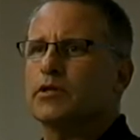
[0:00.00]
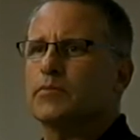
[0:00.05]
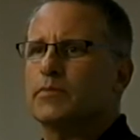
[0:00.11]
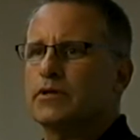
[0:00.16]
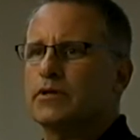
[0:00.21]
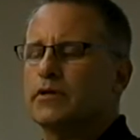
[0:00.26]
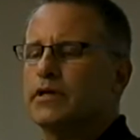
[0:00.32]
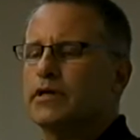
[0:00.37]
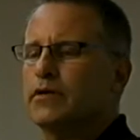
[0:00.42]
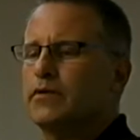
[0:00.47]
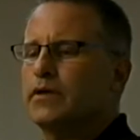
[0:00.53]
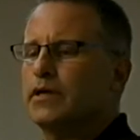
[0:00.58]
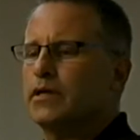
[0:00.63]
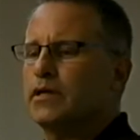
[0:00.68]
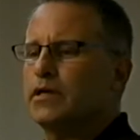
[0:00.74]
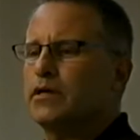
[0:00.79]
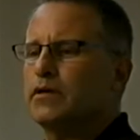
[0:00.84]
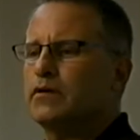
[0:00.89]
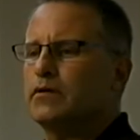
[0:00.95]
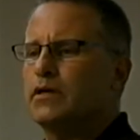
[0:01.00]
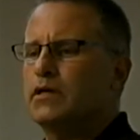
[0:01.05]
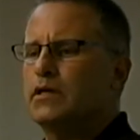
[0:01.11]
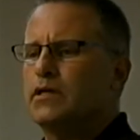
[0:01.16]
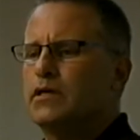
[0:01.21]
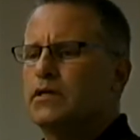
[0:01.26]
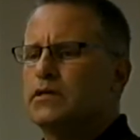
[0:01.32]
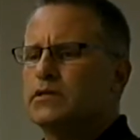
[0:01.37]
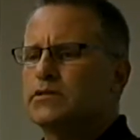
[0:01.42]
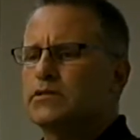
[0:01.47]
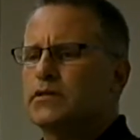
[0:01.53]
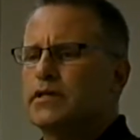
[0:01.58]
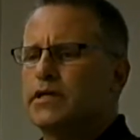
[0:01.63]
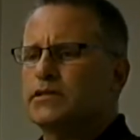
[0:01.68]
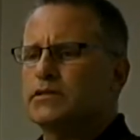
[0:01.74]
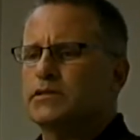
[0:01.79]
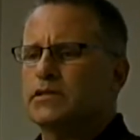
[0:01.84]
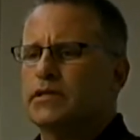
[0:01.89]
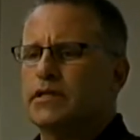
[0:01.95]
the middle of that right now. So
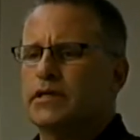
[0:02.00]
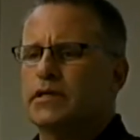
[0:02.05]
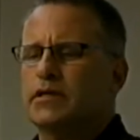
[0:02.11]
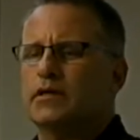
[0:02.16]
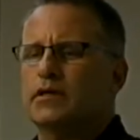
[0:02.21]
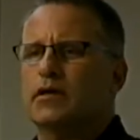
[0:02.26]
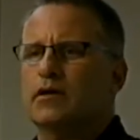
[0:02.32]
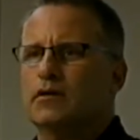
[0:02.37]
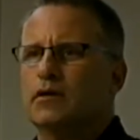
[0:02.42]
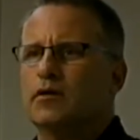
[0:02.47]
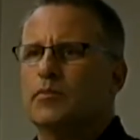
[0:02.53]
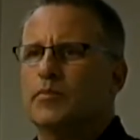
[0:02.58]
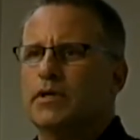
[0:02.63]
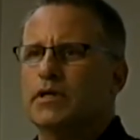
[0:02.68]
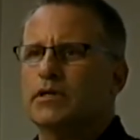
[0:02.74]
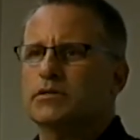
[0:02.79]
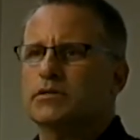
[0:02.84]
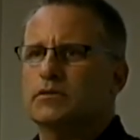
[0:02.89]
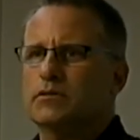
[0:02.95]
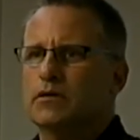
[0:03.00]
that's, I think, our biggest